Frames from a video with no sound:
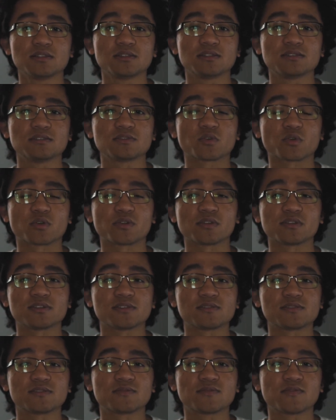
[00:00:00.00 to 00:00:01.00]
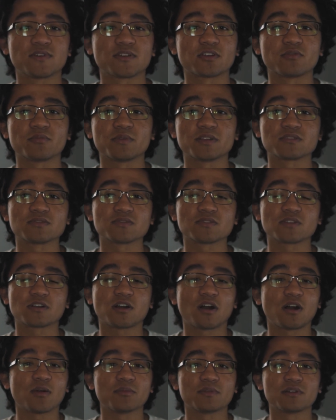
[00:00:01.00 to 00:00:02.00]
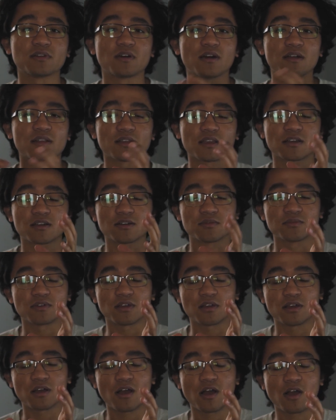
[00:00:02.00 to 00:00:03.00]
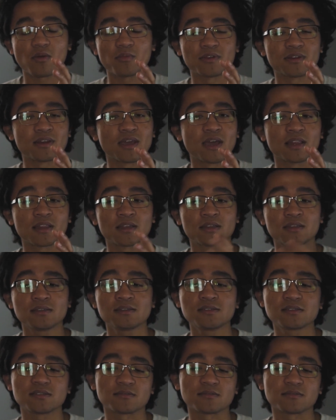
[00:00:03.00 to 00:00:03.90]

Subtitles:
sort of these fundamental commonalities,